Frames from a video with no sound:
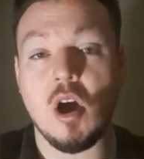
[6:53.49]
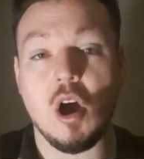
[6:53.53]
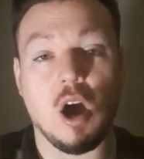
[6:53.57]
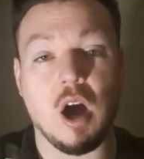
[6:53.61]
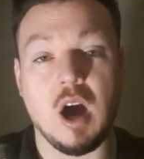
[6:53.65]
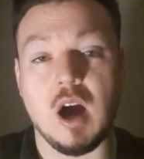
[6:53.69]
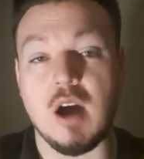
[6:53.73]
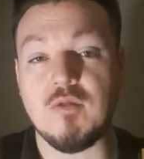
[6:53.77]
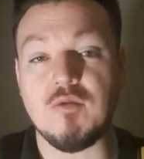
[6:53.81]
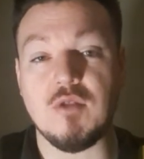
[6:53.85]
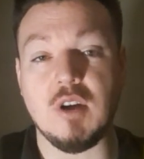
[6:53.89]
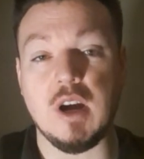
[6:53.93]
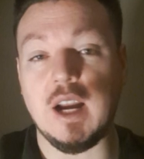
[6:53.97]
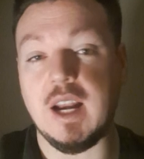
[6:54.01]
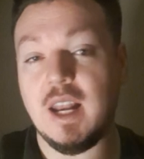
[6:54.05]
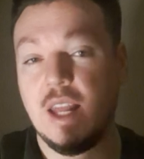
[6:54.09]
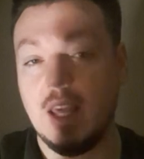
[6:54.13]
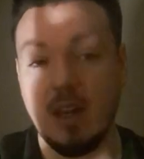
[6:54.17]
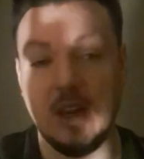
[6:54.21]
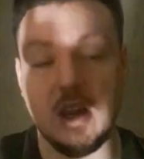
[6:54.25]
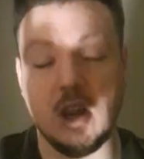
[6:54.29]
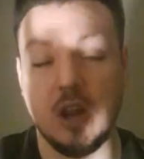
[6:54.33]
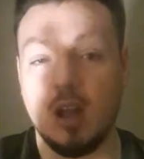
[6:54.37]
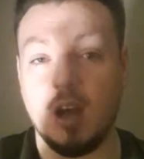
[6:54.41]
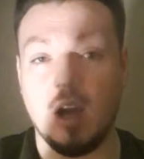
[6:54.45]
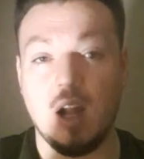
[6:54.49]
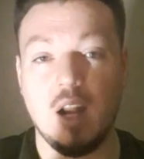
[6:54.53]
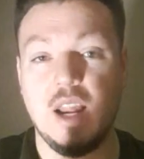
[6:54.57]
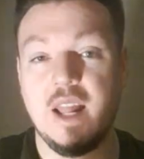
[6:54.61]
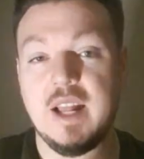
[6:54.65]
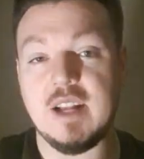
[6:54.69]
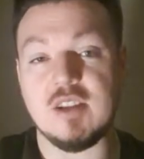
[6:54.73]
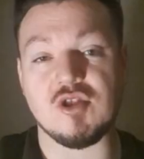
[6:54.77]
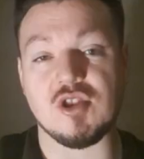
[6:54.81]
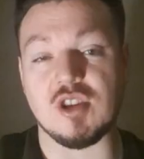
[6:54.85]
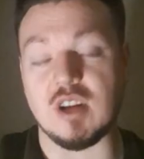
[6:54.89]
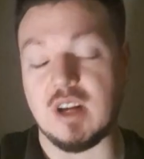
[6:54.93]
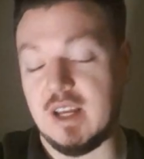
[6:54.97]
I really,
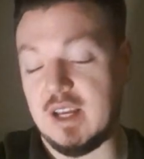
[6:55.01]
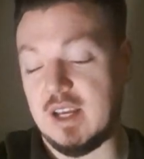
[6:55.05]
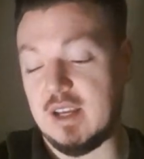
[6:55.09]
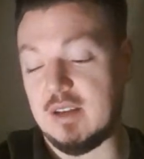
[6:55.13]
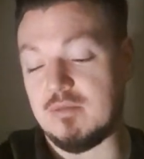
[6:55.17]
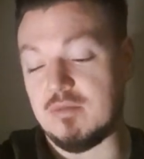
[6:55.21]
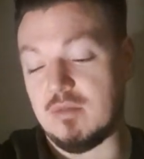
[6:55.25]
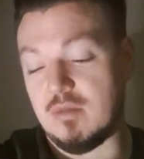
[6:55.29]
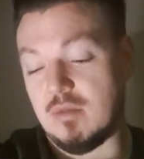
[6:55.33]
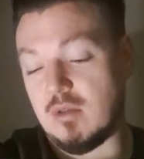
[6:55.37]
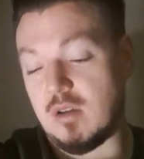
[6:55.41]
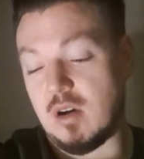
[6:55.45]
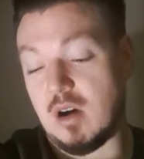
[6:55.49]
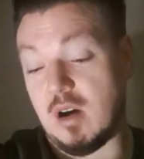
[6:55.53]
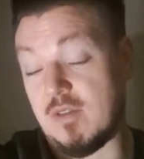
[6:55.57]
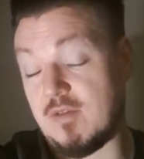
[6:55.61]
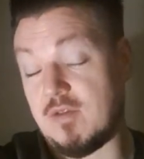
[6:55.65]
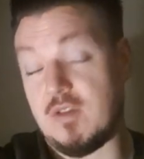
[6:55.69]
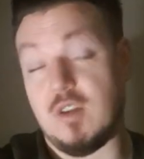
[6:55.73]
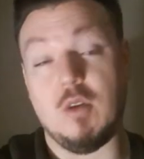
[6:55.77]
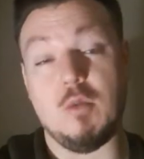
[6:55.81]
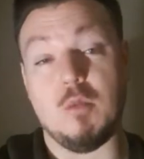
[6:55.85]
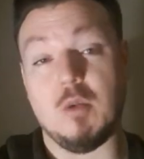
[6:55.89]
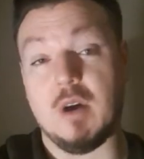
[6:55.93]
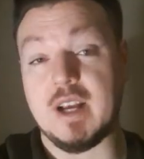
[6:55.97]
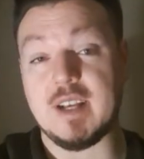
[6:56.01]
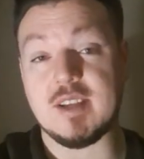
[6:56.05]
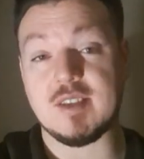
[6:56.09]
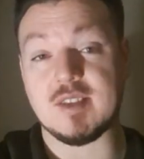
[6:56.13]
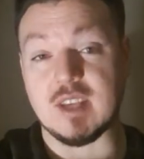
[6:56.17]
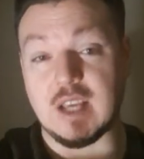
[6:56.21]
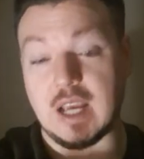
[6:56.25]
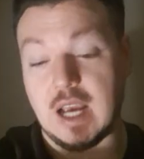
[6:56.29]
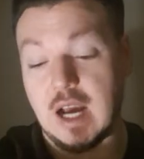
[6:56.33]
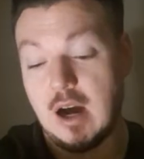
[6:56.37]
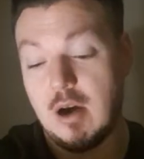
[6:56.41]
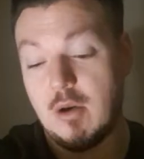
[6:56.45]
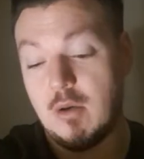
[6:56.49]
literally a few weeks
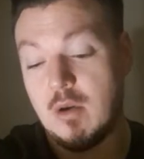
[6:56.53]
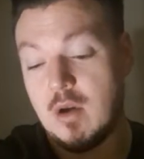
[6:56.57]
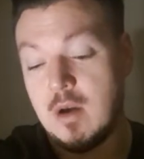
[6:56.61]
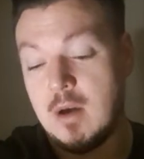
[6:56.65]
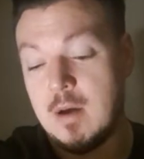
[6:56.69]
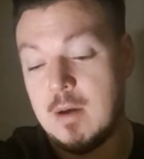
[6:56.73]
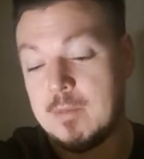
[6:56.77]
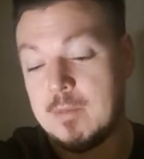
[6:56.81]
ago,